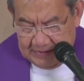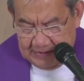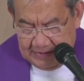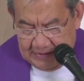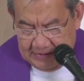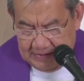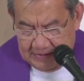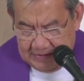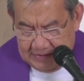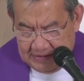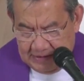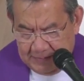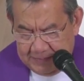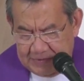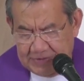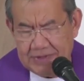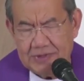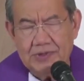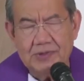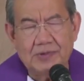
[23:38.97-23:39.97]
Help us
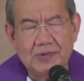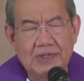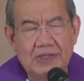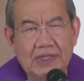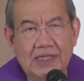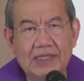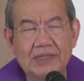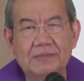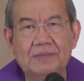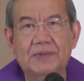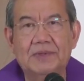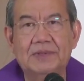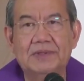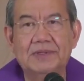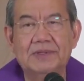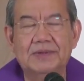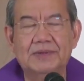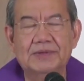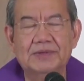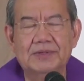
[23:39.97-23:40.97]
to rely more
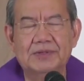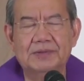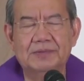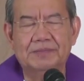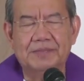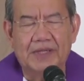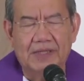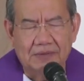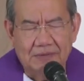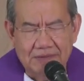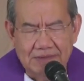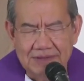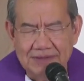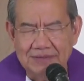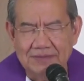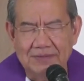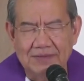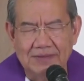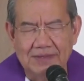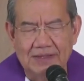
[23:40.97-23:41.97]
on your power, O oh
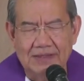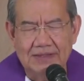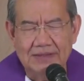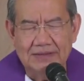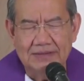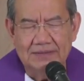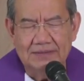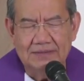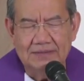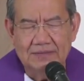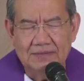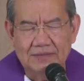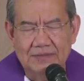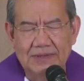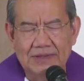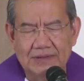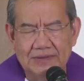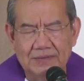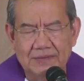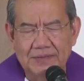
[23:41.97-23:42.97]
God. We are
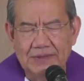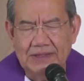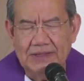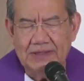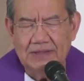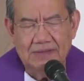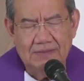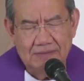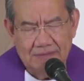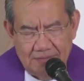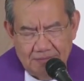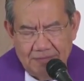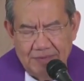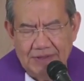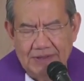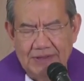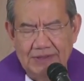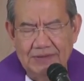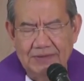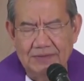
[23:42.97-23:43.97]
weak. We
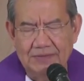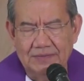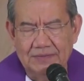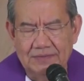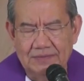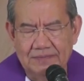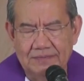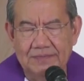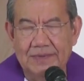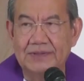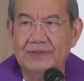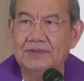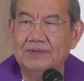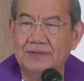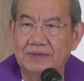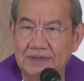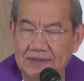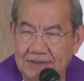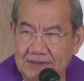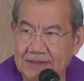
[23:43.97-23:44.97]
need you, but you are
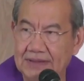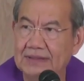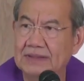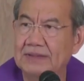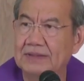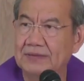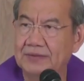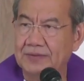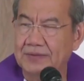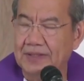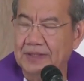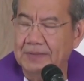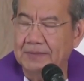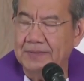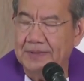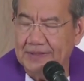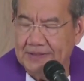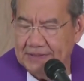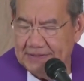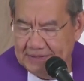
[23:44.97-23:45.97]
there to help
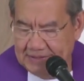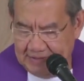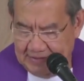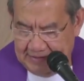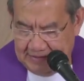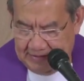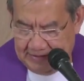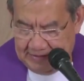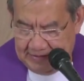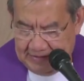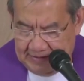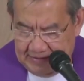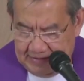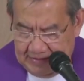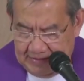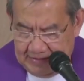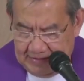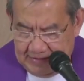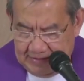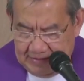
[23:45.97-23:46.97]
us.
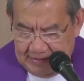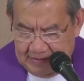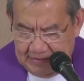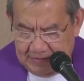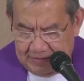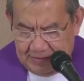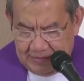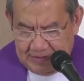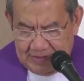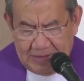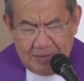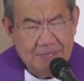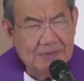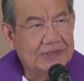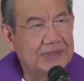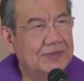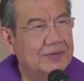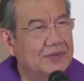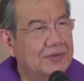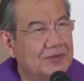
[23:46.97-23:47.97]
And Lord, help us
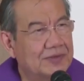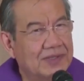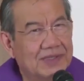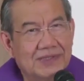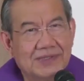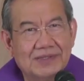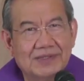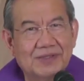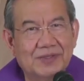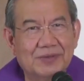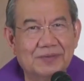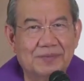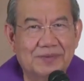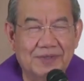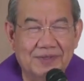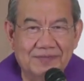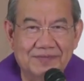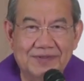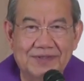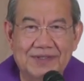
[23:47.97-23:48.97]
to trust in your
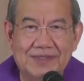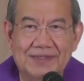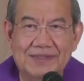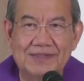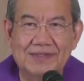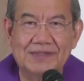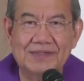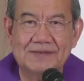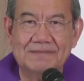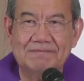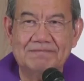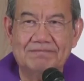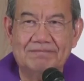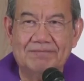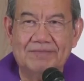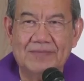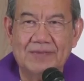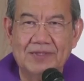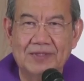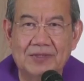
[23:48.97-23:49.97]
providence.
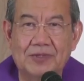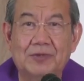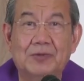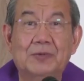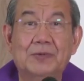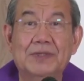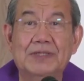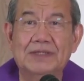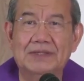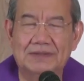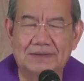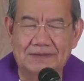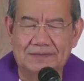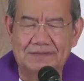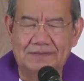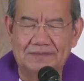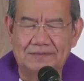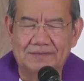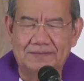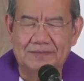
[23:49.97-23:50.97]
You will
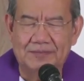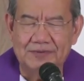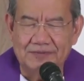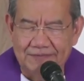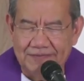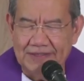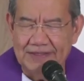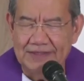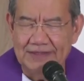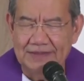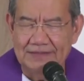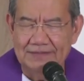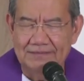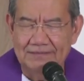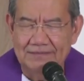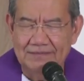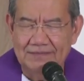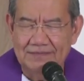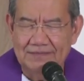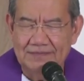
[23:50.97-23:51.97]
provide.
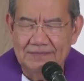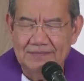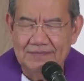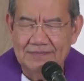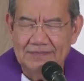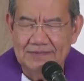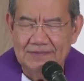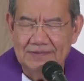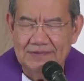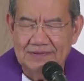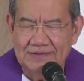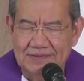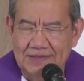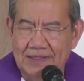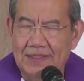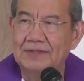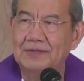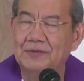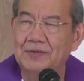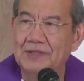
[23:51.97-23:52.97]
God
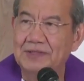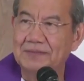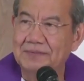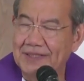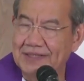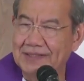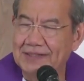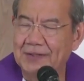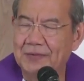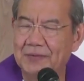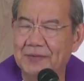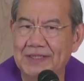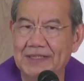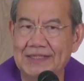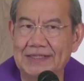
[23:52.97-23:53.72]
will make a way.